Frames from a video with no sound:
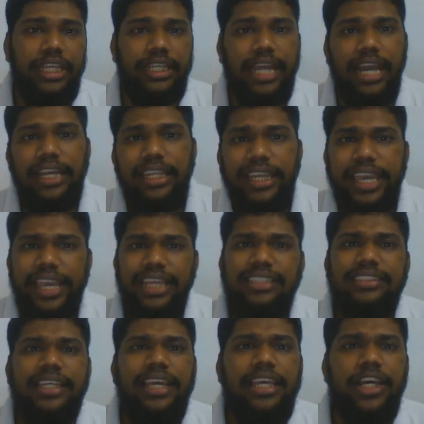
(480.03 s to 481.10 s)
that
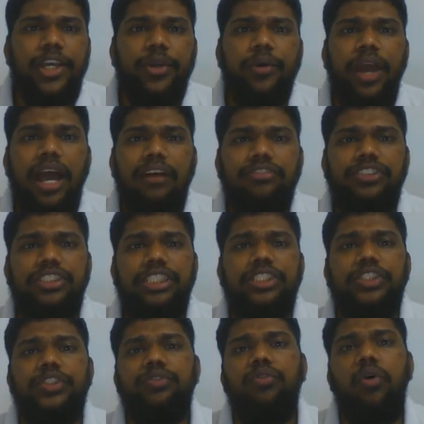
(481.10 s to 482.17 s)
case, here you have
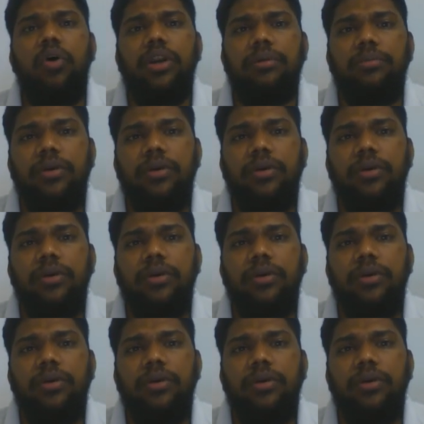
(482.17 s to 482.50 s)
6 water